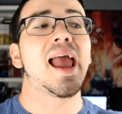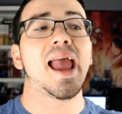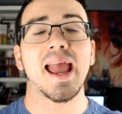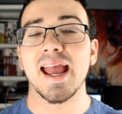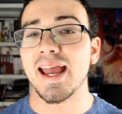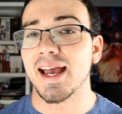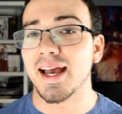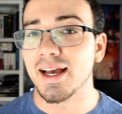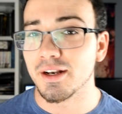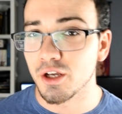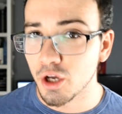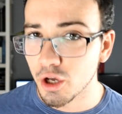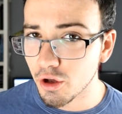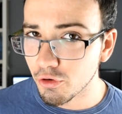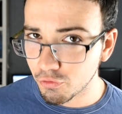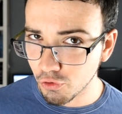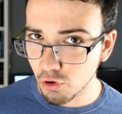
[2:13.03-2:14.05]
and
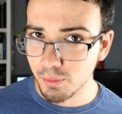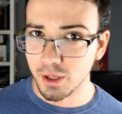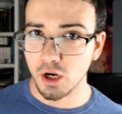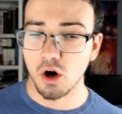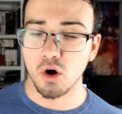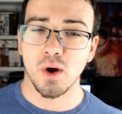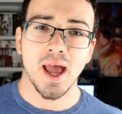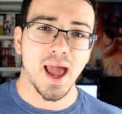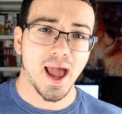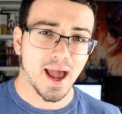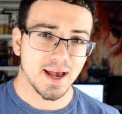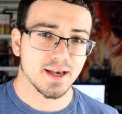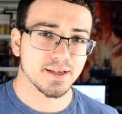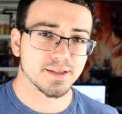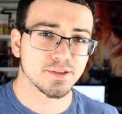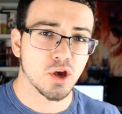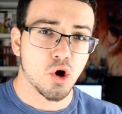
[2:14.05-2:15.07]
Fumino
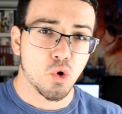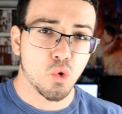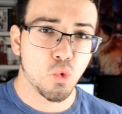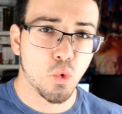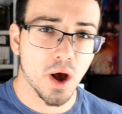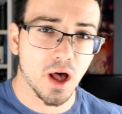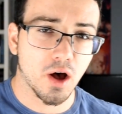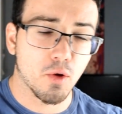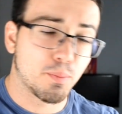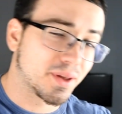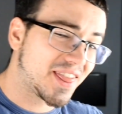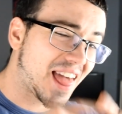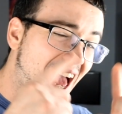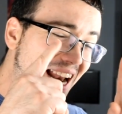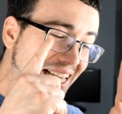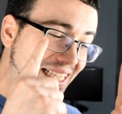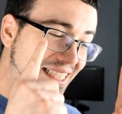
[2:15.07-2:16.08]
as well, but
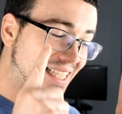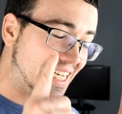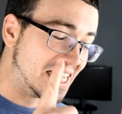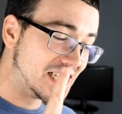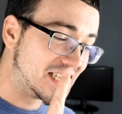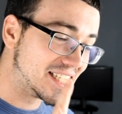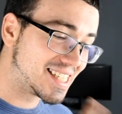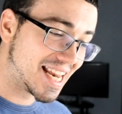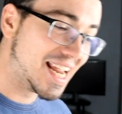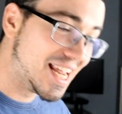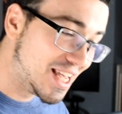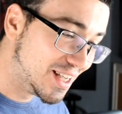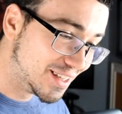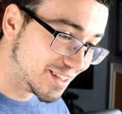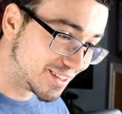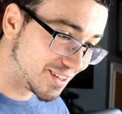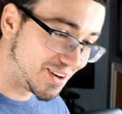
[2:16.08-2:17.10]
that is
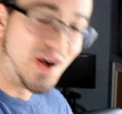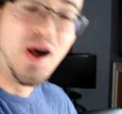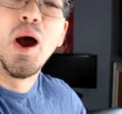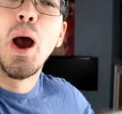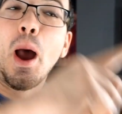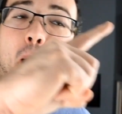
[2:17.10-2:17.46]
until